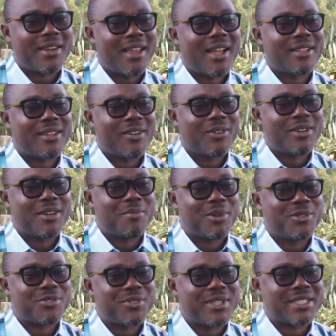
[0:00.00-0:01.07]
They are on
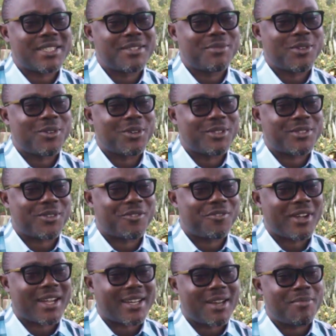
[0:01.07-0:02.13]
demonstration because
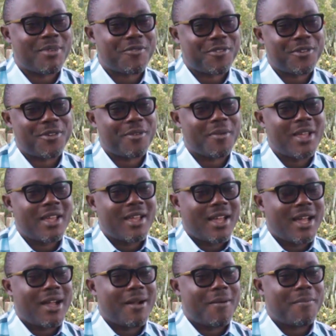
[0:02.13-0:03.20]
of academic freedom,
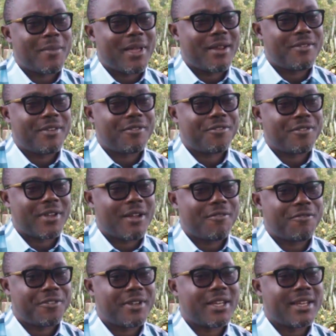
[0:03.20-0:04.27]
and
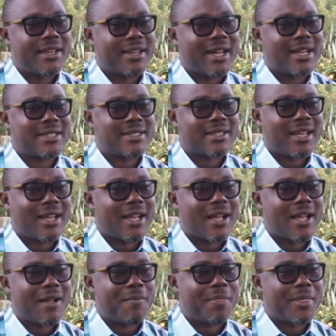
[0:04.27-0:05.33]
feeling that
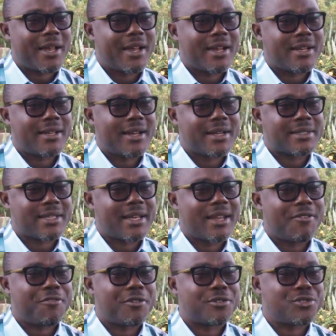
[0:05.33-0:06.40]
there is
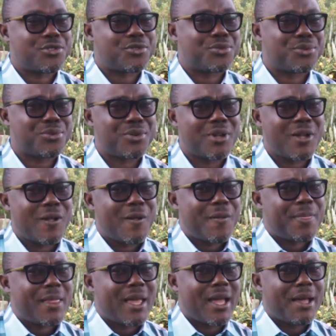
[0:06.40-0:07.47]
an effort to,
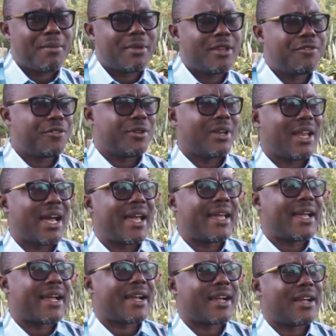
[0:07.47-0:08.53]
if you
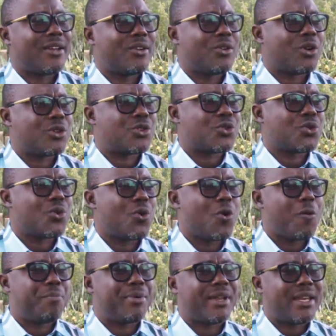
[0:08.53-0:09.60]
like, not so
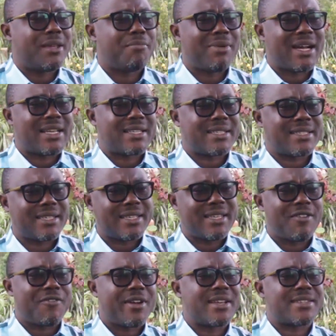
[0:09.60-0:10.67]
openly, but
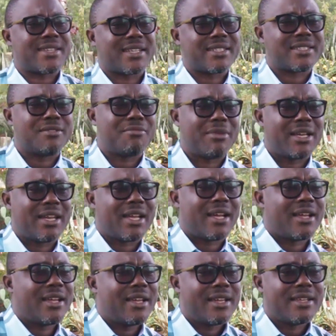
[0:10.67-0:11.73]
in a very subtle
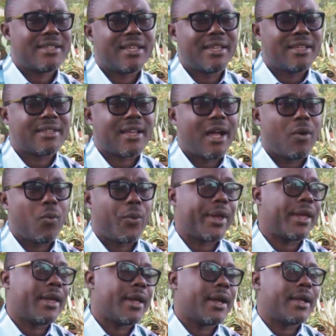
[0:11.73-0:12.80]
manner, take it away.